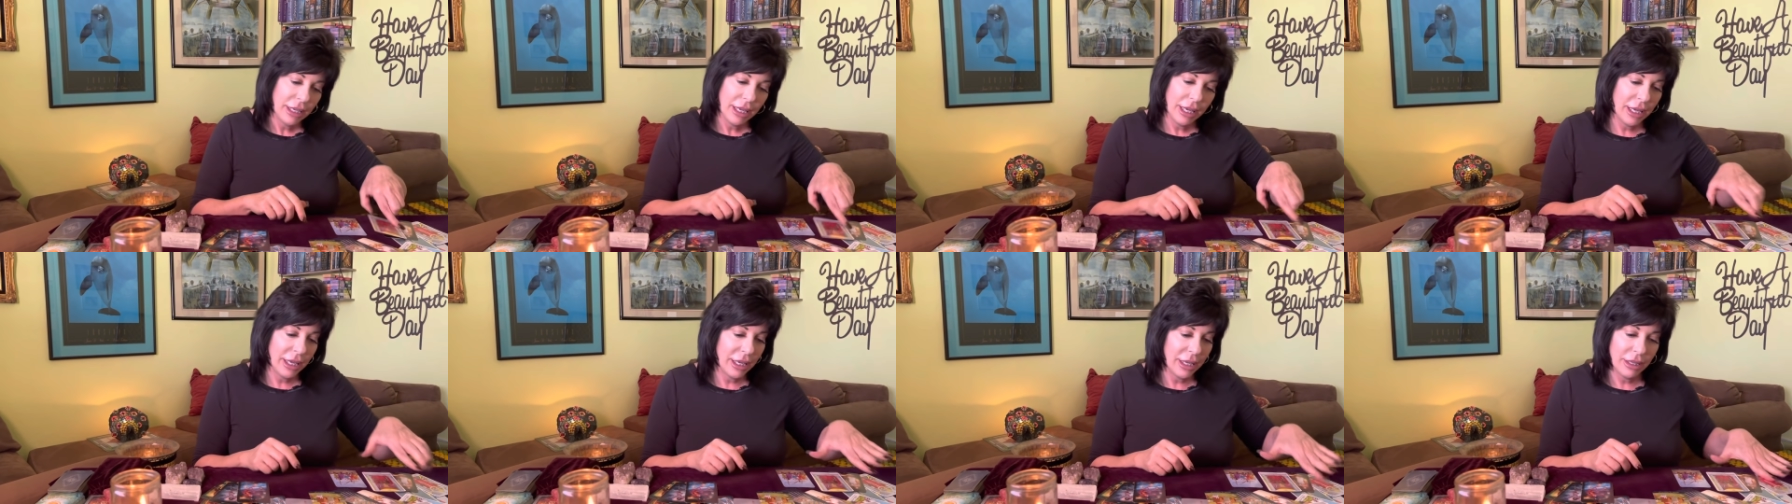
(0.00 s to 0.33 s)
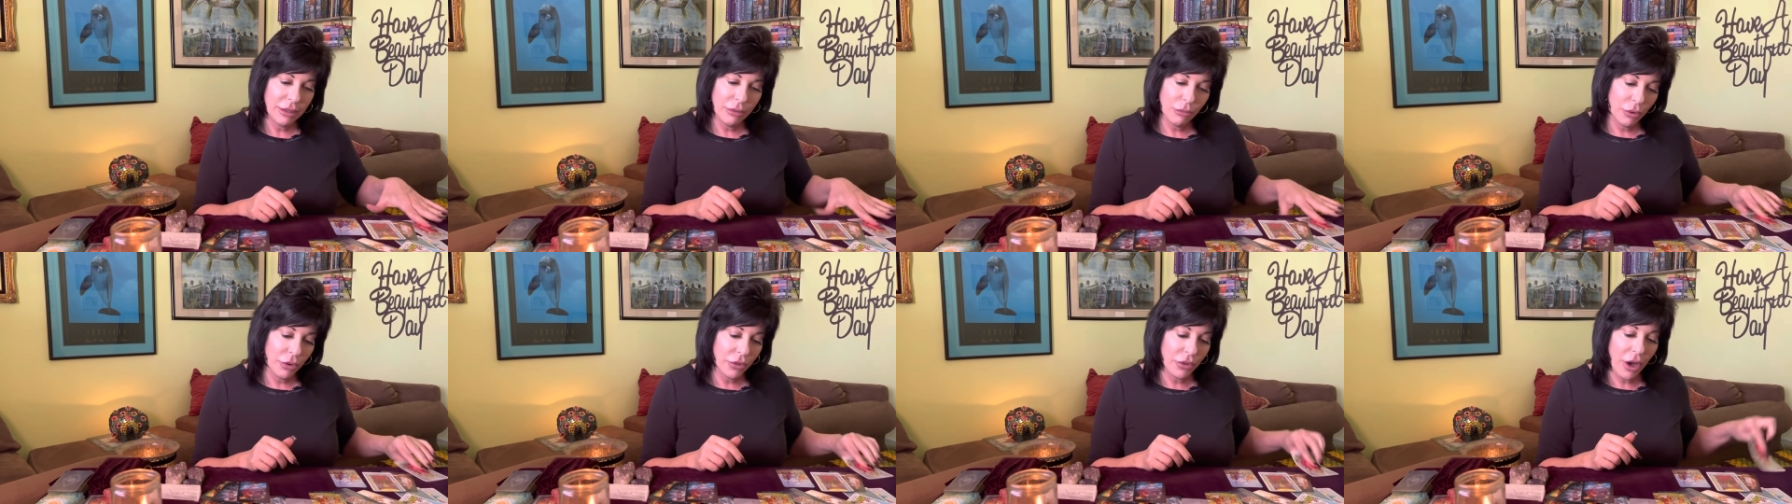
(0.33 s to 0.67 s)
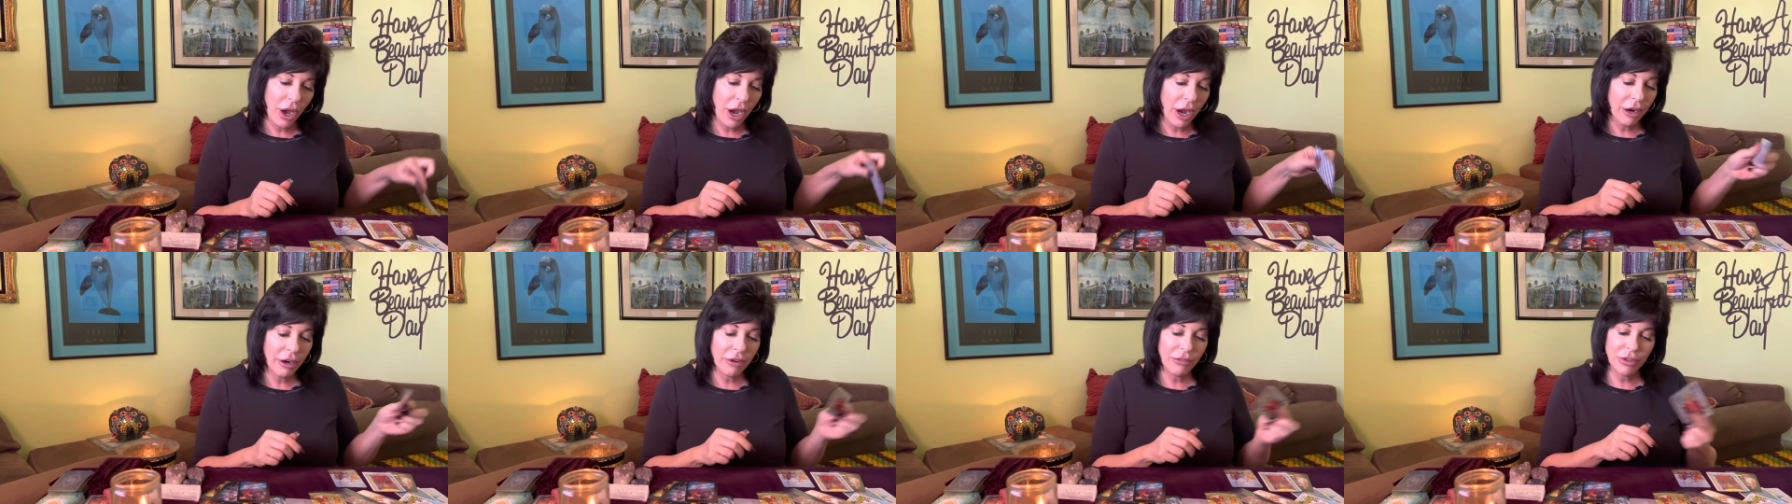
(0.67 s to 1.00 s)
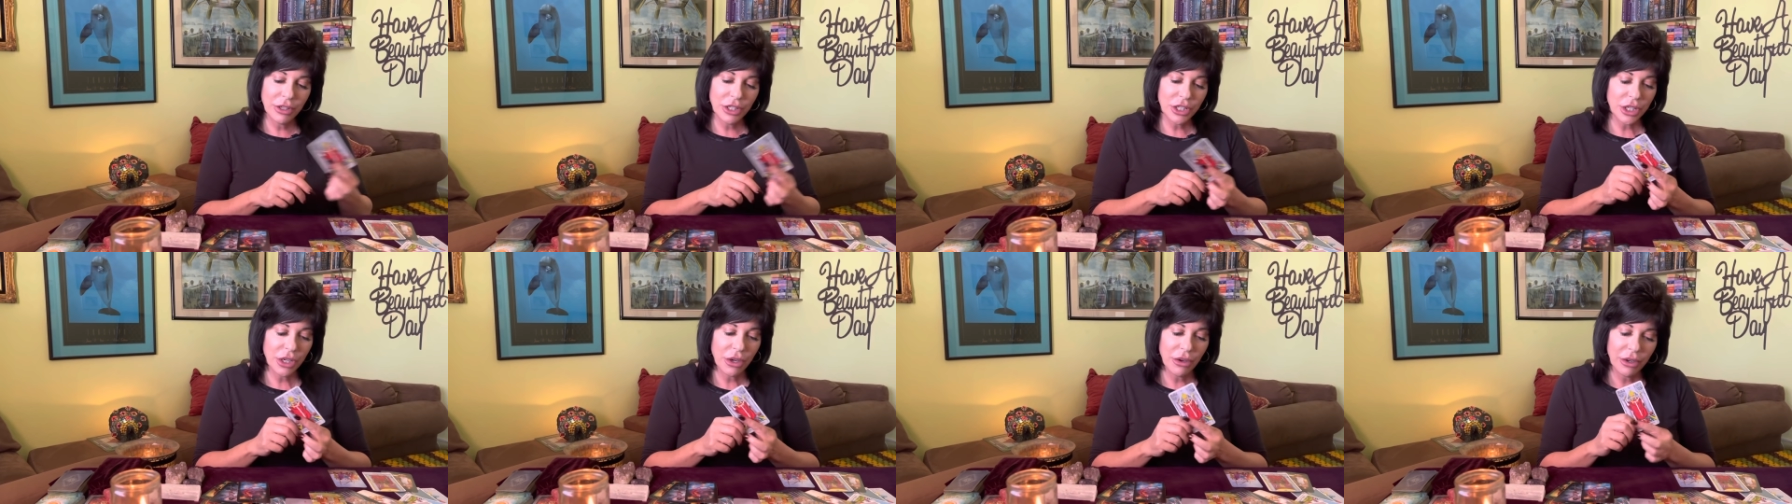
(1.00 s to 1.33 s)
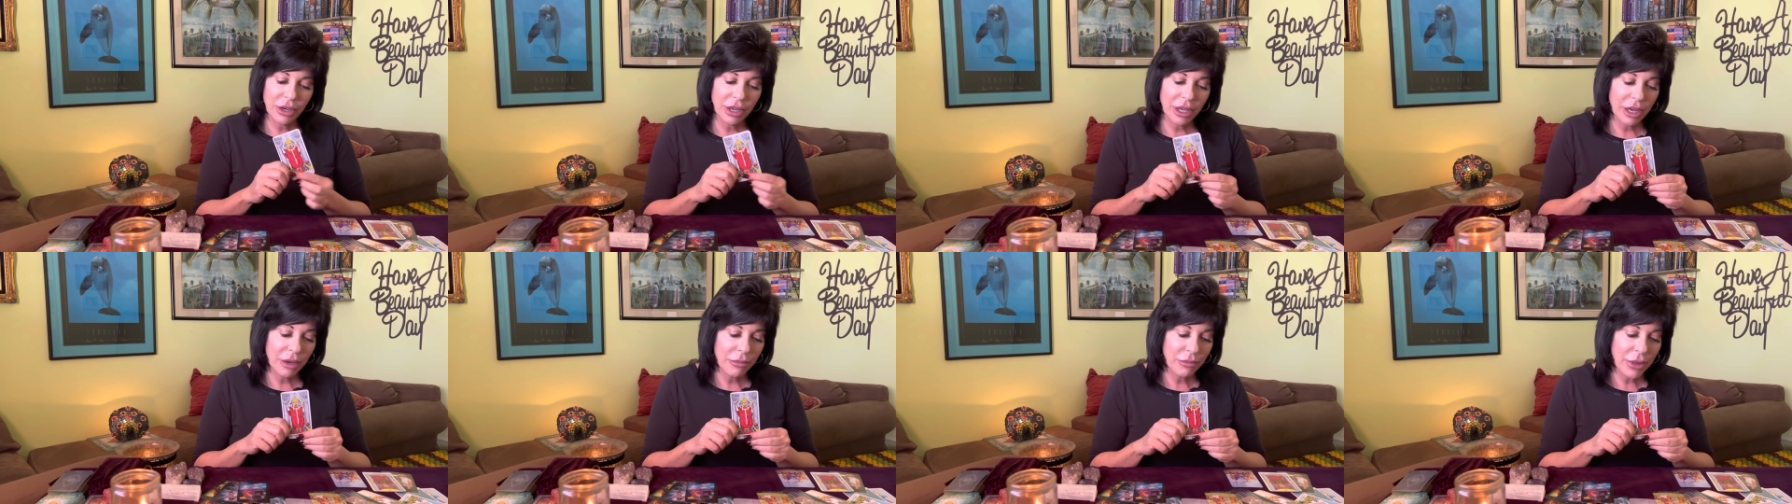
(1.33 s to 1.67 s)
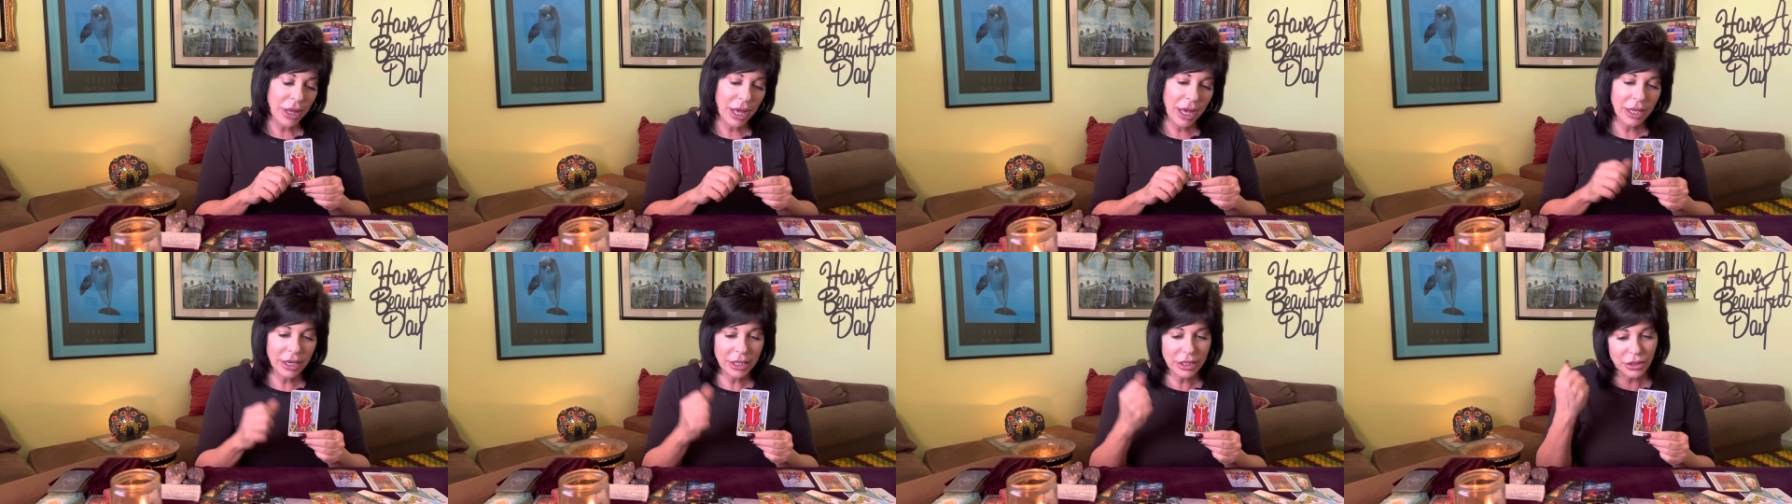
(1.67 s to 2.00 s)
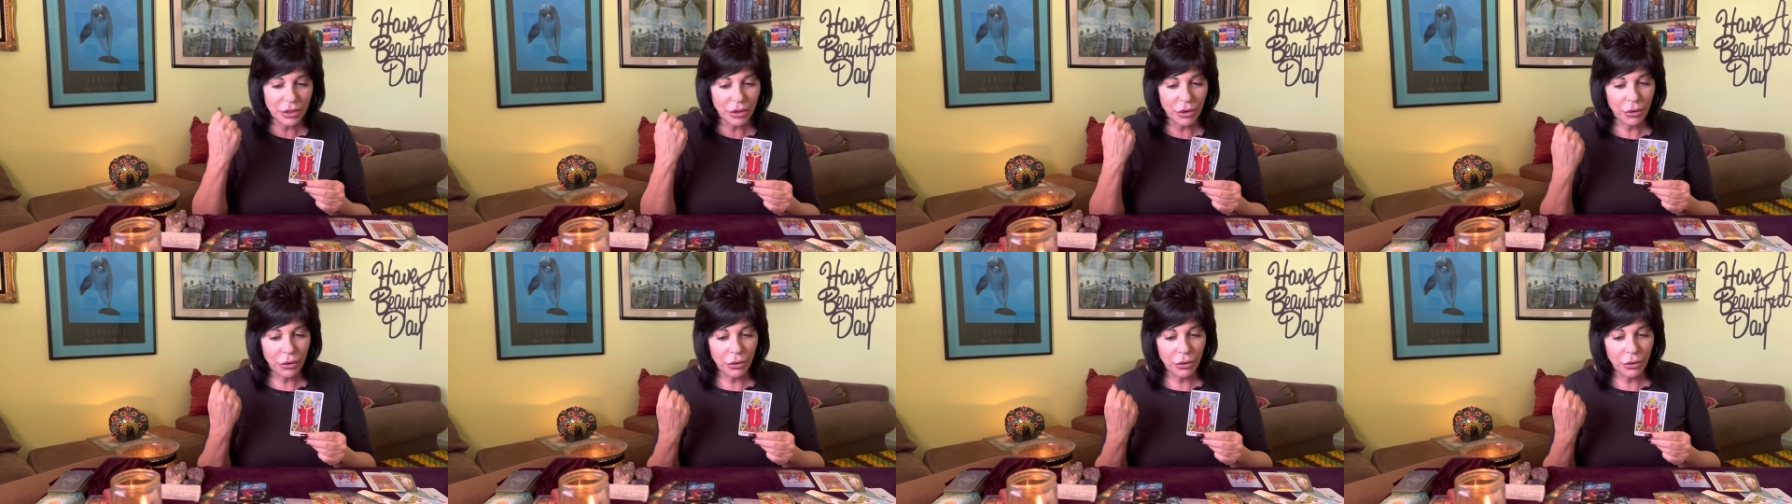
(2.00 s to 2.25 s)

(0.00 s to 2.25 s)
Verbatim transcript: And with the Hierophant showing up, that is